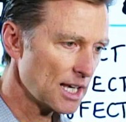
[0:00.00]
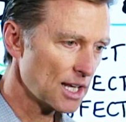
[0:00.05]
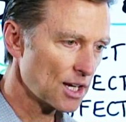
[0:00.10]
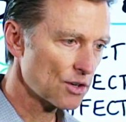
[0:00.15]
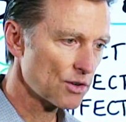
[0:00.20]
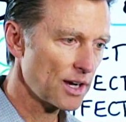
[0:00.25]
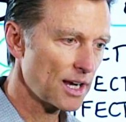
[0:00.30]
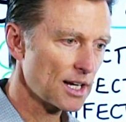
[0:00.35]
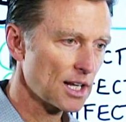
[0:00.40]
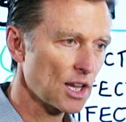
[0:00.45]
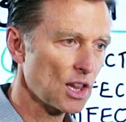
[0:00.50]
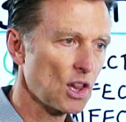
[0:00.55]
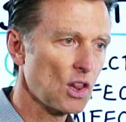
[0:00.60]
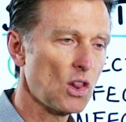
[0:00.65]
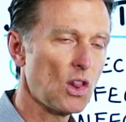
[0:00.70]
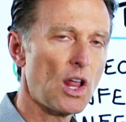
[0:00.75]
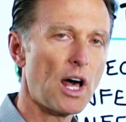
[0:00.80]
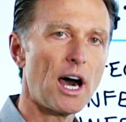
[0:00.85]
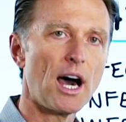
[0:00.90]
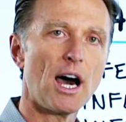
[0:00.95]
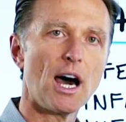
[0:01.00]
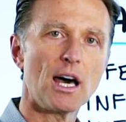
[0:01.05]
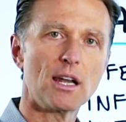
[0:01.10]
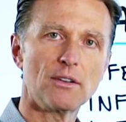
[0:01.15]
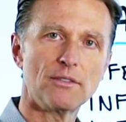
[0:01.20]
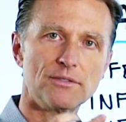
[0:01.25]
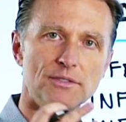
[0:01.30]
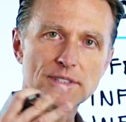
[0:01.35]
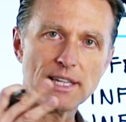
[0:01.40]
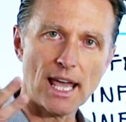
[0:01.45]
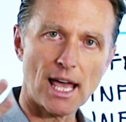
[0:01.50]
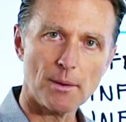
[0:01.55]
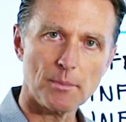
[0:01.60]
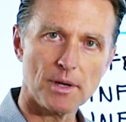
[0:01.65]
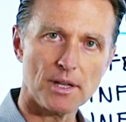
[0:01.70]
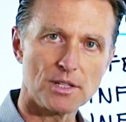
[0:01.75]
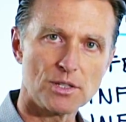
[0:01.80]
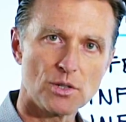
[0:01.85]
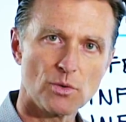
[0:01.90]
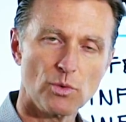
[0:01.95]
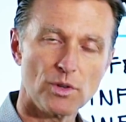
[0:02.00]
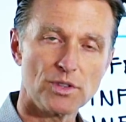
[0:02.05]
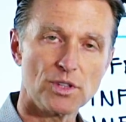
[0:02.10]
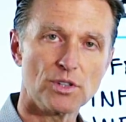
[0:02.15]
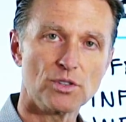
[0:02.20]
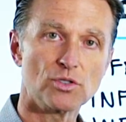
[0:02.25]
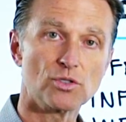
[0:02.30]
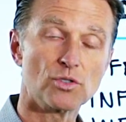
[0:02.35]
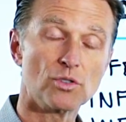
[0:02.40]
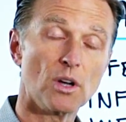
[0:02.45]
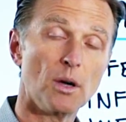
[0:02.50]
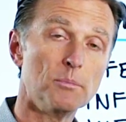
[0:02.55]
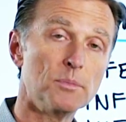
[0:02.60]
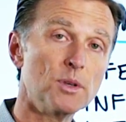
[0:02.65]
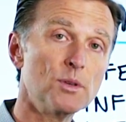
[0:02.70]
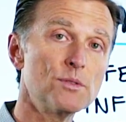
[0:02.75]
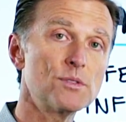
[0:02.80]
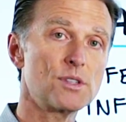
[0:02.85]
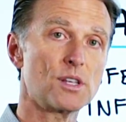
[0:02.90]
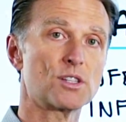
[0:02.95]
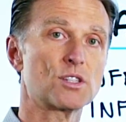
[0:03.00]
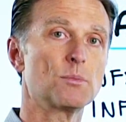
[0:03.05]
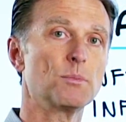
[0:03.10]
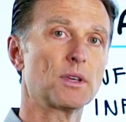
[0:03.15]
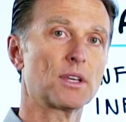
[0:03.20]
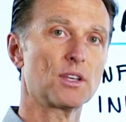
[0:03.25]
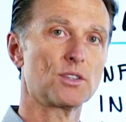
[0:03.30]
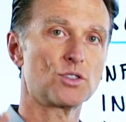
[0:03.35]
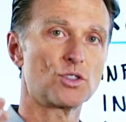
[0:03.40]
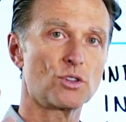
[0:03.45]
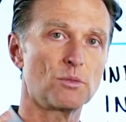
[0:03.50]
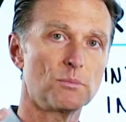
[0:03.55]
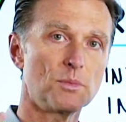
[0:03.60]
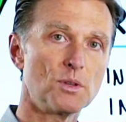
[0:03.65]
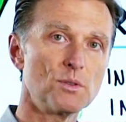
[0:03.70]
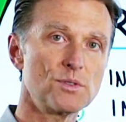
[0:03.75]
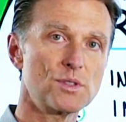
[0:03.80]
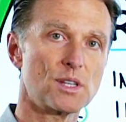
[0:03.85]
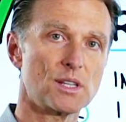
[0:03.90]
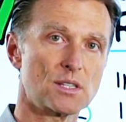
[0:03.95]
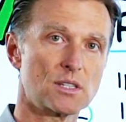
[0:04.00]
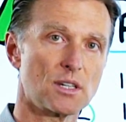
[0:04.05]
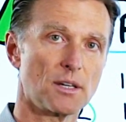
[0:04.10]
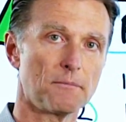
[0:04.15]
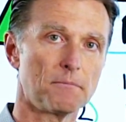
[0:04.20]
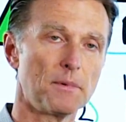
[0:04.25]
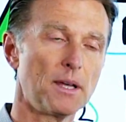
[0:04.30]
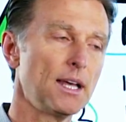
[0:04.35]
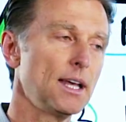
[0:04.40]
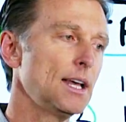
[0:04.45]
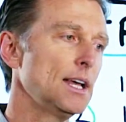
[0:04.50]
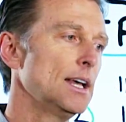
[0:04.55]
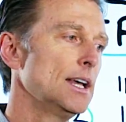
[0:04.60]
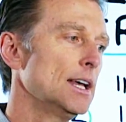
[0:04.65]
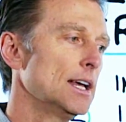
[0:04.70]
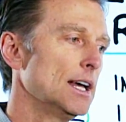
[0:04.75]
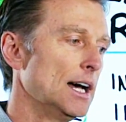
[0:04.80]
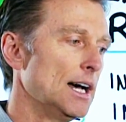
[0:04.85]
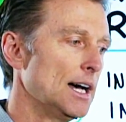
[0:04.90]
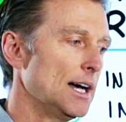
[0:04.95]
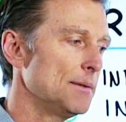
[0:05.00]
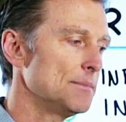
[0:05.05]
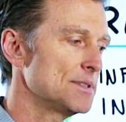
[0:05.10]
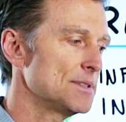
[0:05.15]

and create a lot of damage within your immune system because your immune system uh,